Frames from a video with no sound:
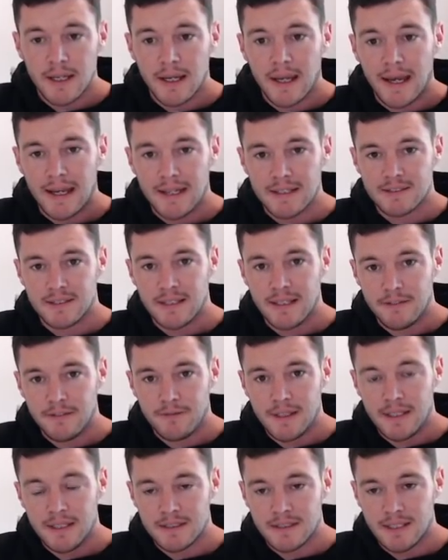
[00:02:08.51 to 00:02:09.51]
as if
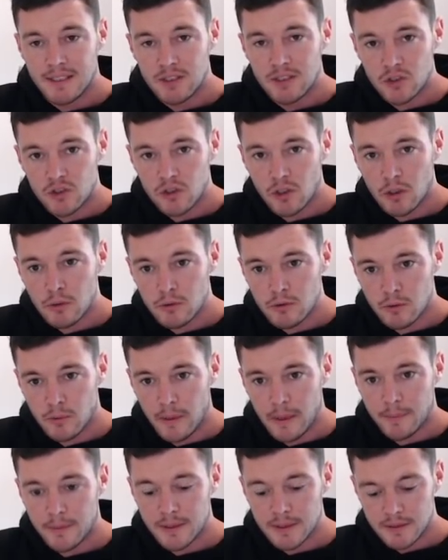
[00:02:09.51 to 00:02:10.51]
it is assault
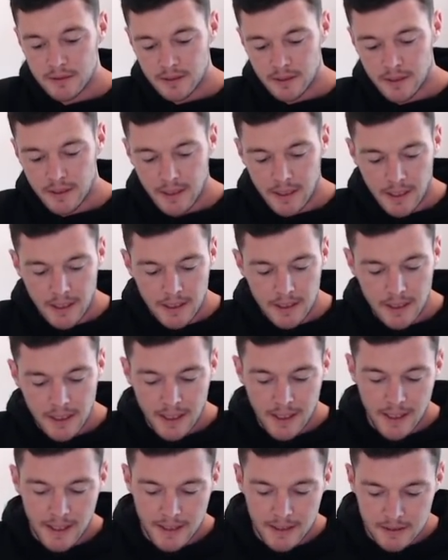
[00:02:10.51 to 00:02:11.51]
weapons, okay,
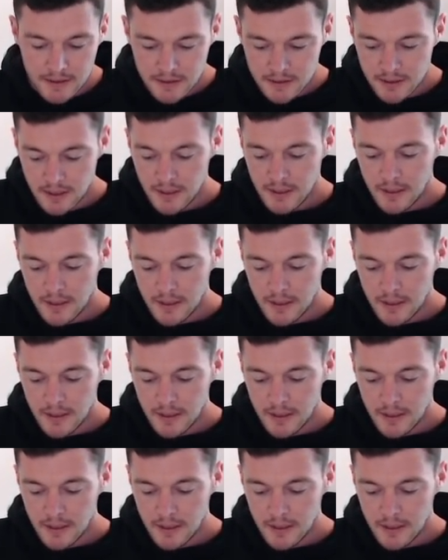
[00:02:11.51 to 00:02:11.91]
and